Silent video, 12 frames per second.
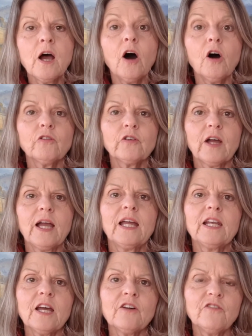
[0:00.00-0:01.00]
of an
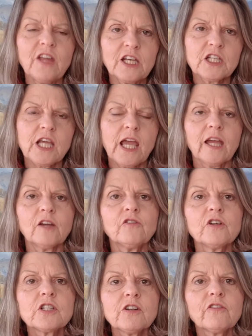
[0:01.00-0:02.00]
event tag for
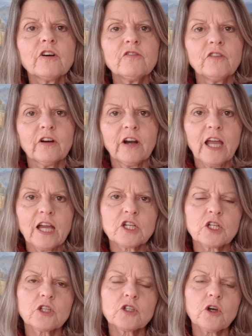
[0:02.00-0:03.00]
different
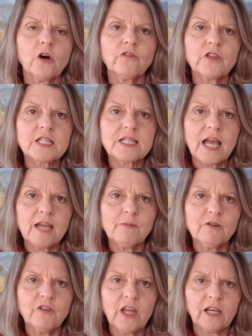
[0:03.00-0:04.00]
variations of the same
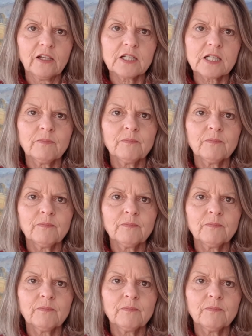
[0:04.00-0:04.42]
event.